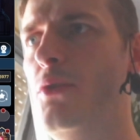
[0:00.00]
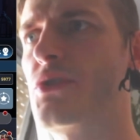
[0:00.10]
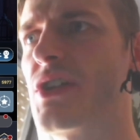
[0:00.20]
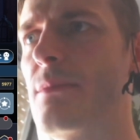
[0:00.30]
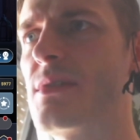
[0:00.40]

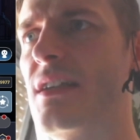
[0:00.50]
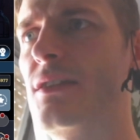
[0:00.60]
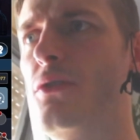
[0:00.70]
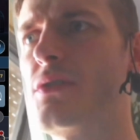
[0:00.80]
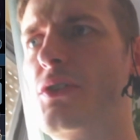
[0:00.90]
gems, and
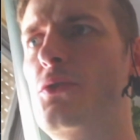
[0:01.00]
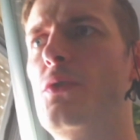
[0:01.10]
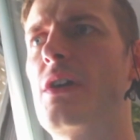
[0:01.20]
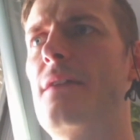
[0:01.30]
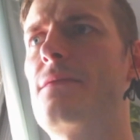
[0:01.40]
also you
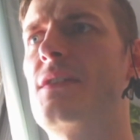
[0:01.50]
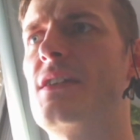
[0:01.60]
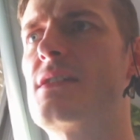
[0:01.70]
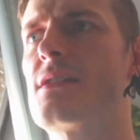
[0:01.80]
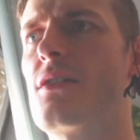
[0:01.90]
have
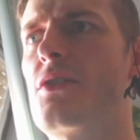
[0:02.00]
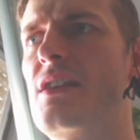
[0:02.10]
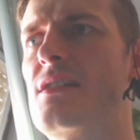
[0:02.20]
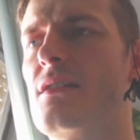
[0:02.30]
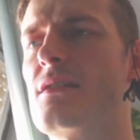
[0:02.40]
these
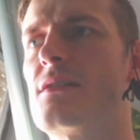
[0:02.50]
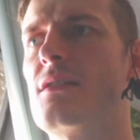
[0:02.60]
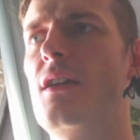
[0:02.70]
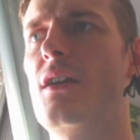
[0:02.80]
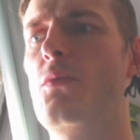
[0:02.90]
crystals
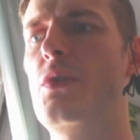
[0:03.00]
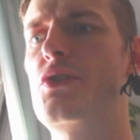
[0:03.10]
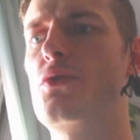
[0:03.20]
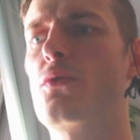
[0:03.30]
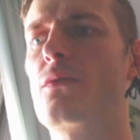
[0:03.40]
which
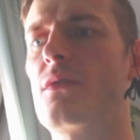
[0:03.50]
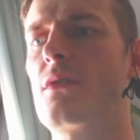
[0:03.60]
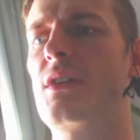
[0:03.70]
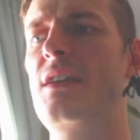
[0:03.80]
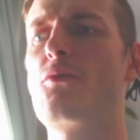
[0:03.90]
you
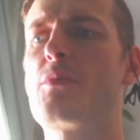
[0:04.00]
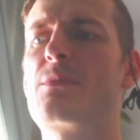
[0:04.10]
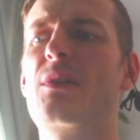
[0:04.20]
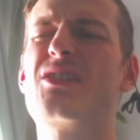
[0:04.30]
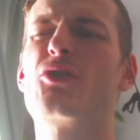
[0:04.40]
give you
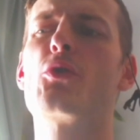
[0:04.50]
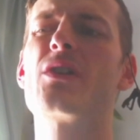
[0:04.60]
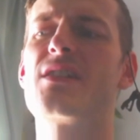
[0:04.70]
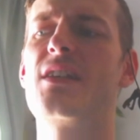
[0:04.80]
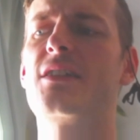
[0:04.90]
possibility to
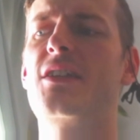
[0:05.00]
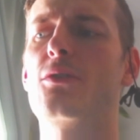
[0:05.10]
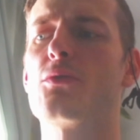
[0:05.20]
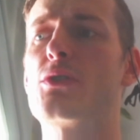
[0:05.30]
reset heroes.